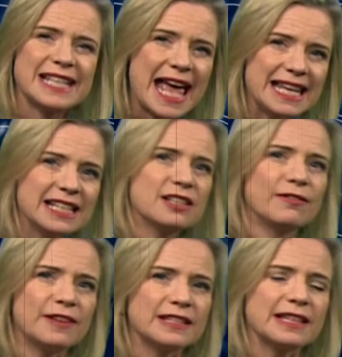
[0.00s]
tending to
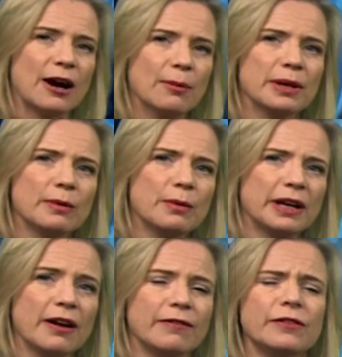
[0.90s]
fizzle out, but it will bring a